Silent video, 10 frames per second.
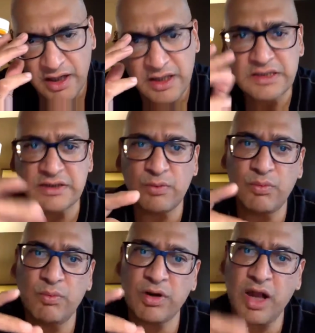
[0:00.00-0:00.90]
So
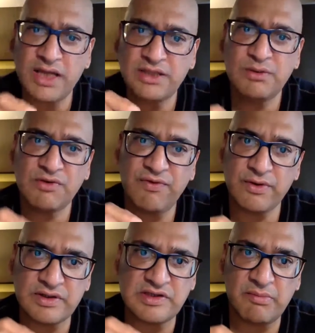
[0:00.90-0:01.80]
what I do is
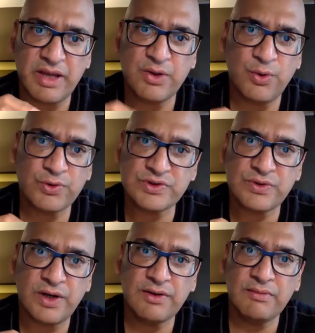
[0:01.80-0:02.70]
focus on my core
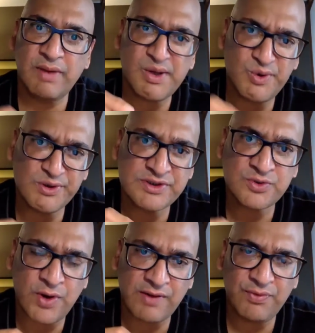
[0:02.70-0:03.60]
strength. My core
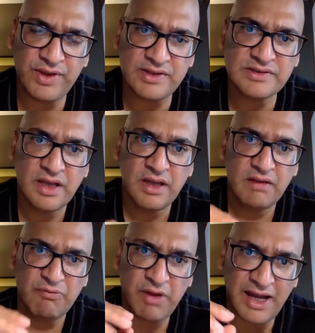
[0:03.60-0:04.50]
strength is
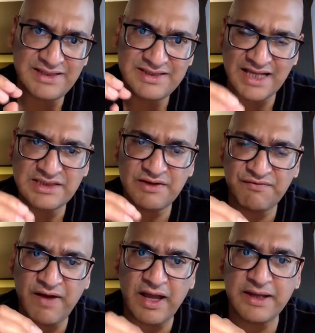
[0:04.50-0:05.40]

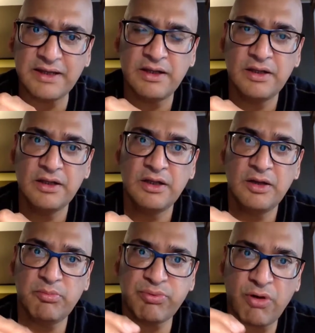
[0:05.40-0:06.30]
identifying
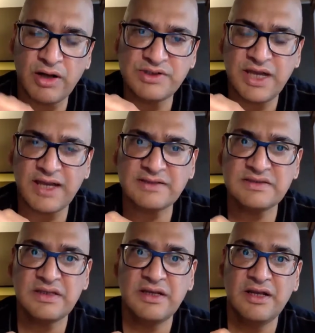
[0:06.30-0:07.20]

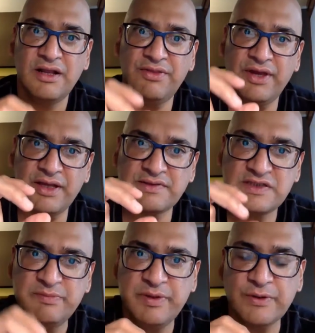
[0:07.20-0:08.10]
projects that
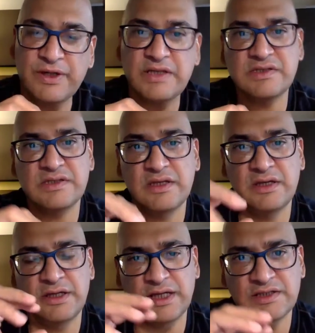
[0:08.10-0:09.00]
experience
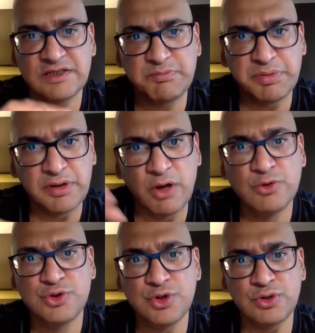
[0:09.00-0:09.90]
an
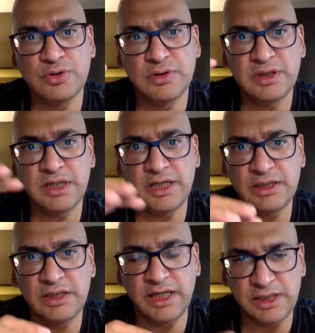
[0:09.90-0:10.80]
explosion
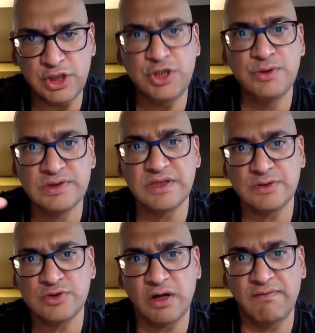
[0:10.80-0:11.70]
in
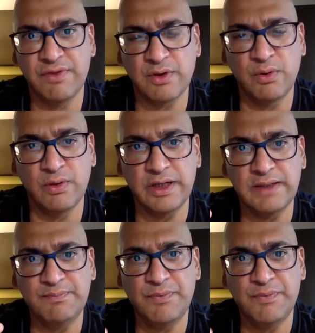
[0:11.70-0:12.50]
usage of the coin.